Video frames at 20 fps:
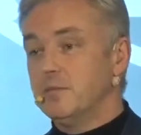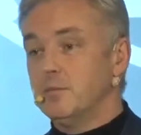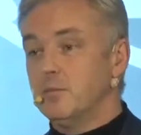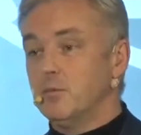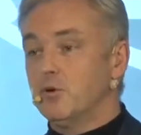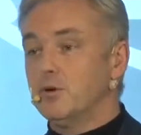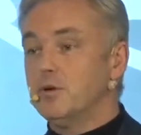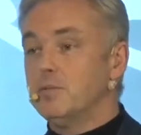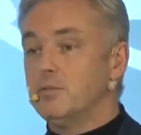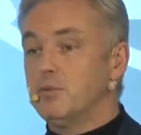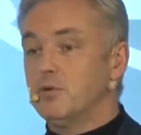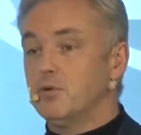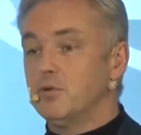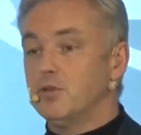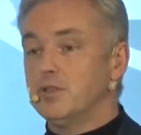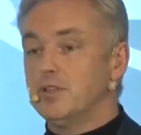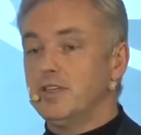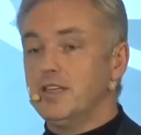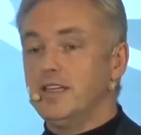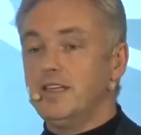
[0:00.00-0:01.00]
More
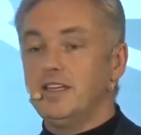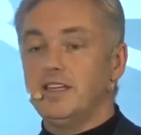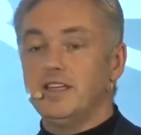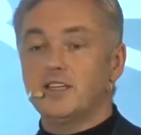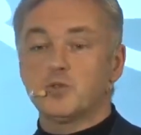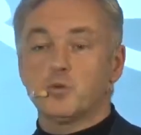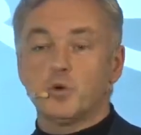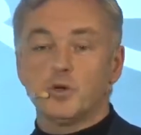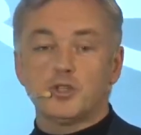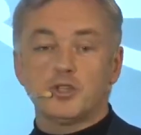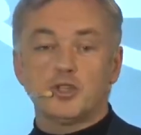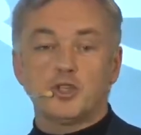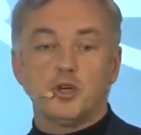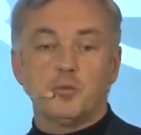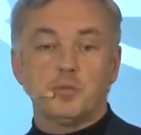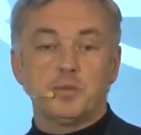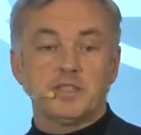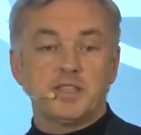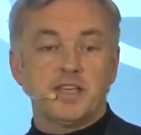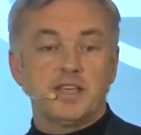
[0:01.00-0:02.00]
importantly, it's what
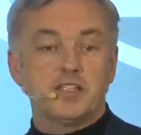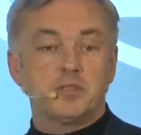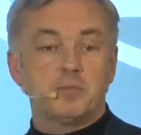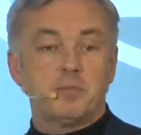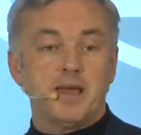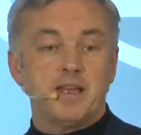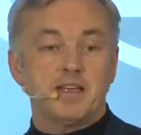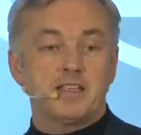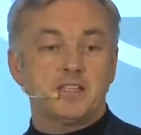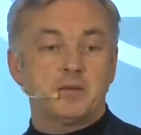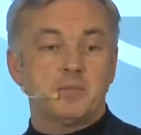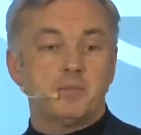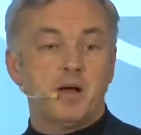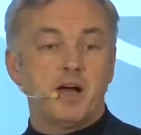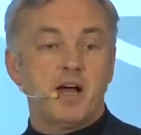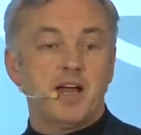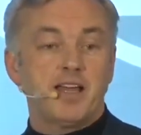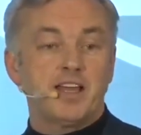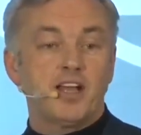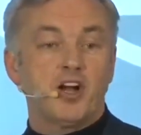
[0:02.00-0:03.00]
shoppers expect to
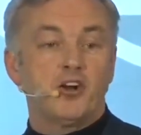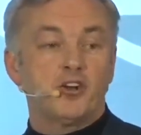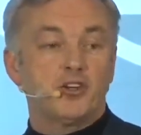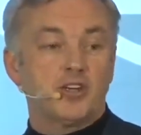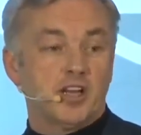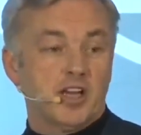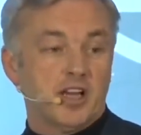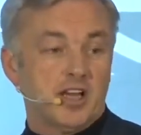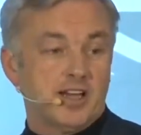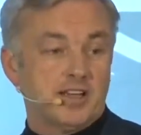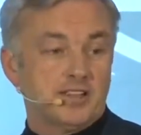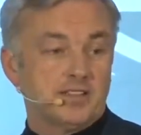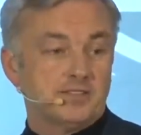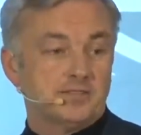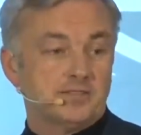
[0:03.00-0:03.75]
buy online.